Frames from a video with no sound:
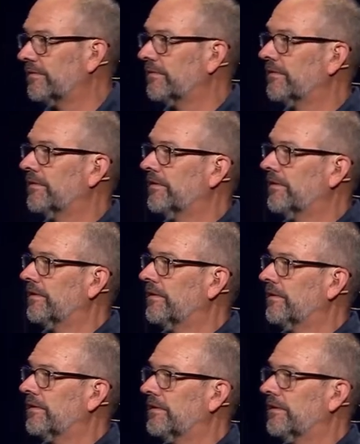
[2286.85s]

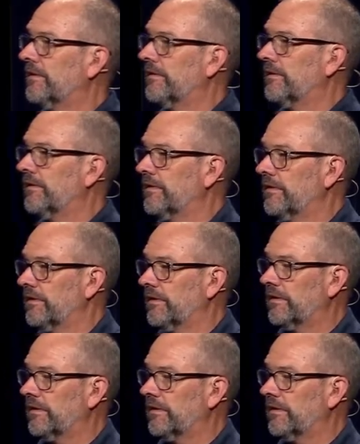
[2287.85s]
Nobody speaks.